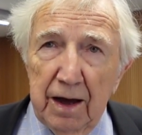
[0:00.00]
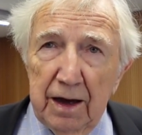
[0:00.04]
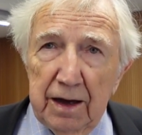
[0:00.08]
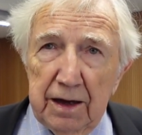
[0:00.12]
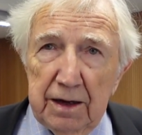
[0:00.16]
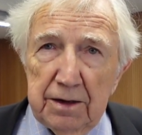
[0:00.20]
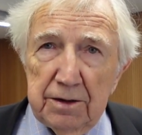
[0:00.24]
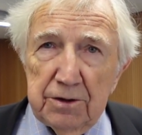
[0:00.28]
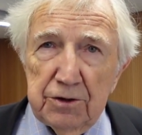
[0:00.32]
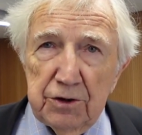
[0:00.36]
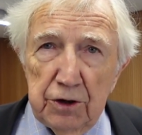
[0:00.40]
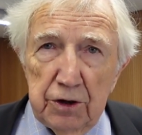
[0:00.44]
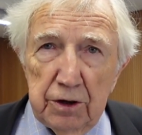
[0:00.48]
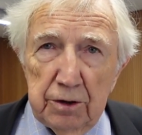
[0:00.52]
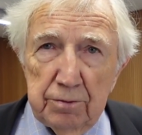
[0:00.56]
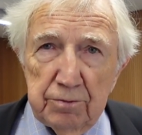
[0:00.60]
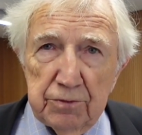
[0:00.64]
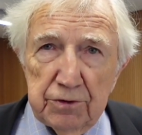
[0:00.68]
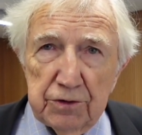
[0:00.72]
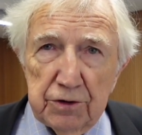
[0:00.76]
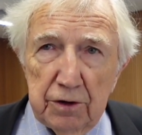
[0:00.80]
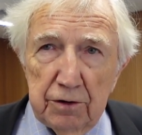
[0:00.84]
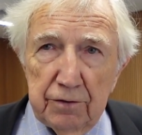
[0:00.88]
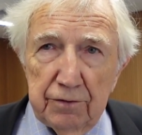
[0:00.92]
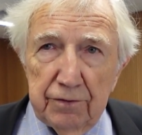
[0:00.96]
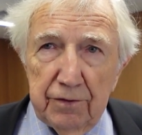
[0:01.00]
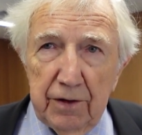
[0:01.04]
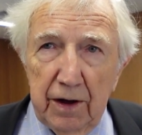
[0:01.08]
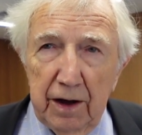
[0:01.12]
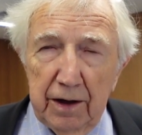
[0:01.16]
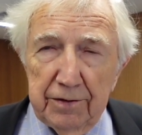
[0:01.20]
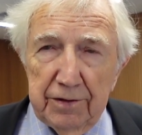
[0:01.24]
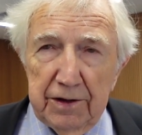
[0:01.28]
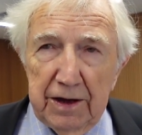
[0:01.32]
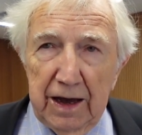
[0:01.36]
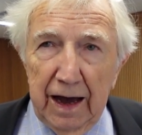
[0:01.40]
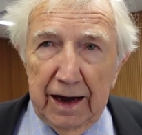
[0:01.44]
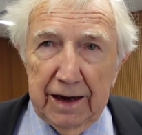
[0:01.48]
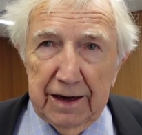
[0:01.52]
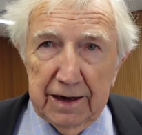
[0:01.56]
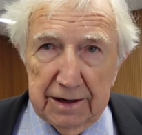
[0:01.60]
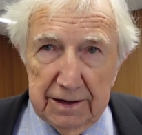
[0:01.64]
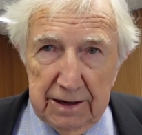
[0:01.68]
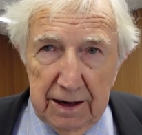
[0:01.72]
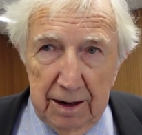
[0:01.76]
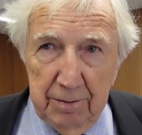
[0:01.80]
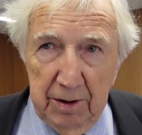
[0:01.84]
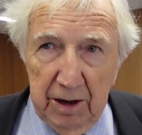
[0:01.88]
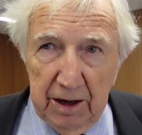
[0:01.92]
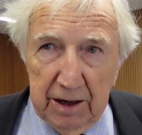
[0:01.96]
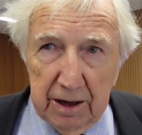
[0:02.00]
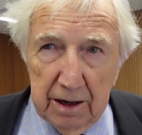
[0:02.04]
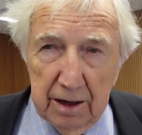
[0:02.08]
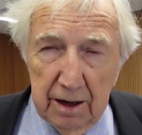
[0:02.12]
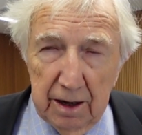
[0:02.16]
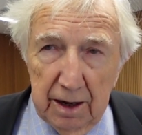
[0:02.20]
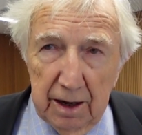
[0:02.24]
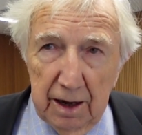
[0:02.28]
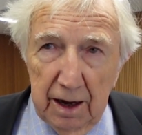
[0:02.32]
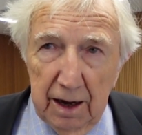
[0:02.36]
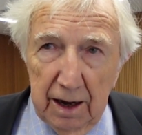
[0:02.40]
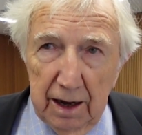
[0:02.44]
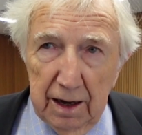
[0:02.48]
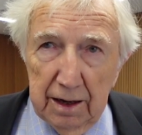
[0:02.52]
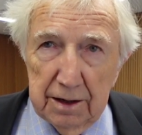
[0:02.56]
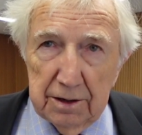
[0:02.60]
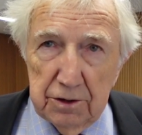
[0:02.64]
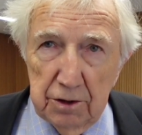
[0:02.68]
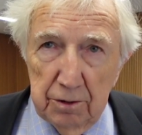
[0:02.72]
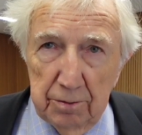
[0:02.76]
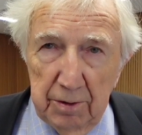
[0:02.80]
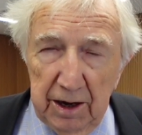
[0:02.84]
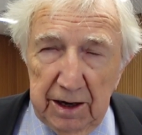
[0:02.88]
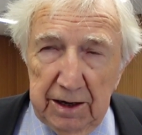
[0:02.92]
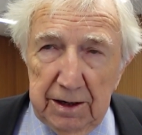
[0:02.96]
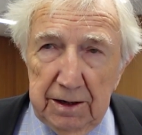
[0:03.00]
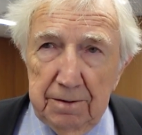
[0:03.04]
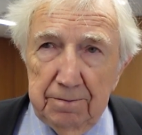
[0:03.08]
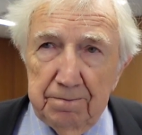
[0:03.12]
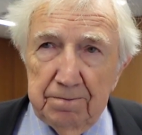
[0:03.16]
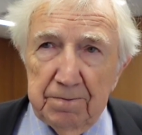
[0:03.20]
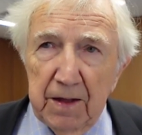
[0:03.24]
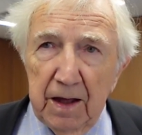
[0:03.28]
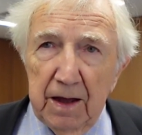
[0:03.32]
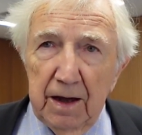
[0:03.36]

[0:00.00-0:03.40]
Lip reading: in terms of the academic domain,